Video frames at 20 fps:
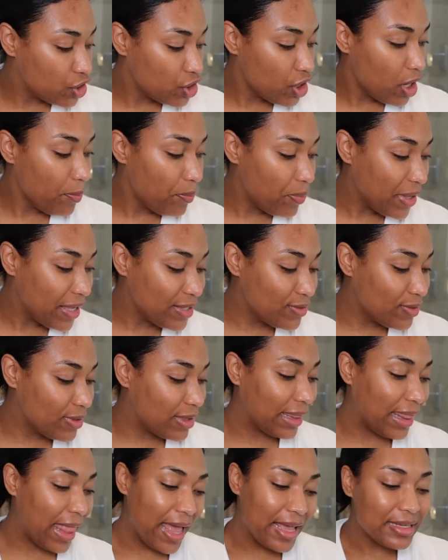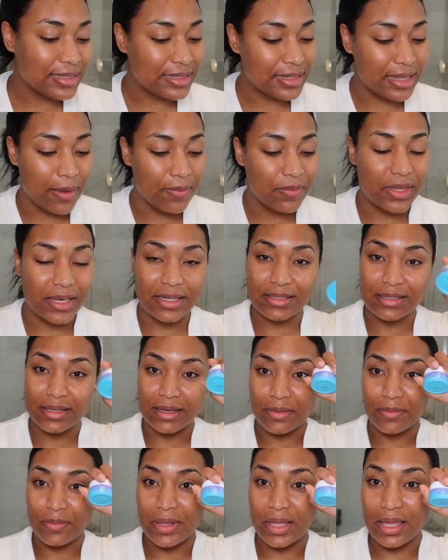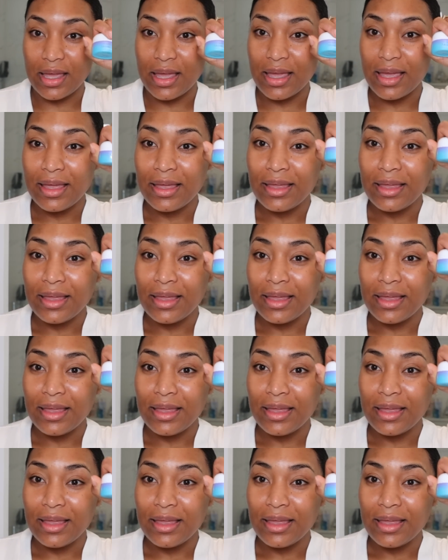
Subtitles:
jumping to the last step that is gonna be